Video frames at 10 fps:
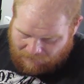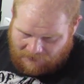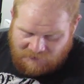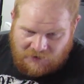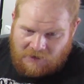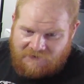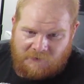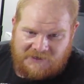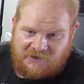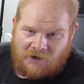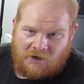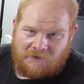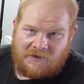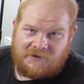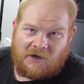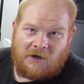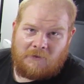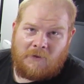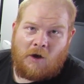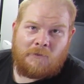I'm sure everybody's heard the
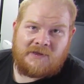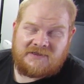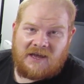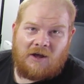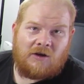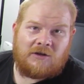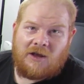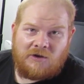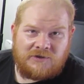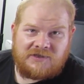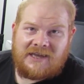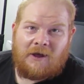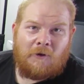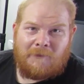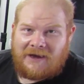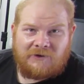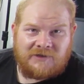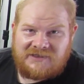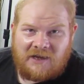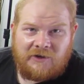term open cell, closed cell,
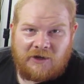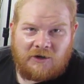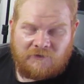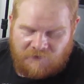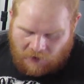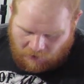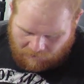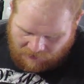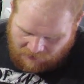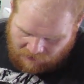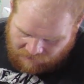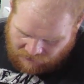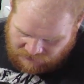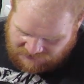microcellular foam. Those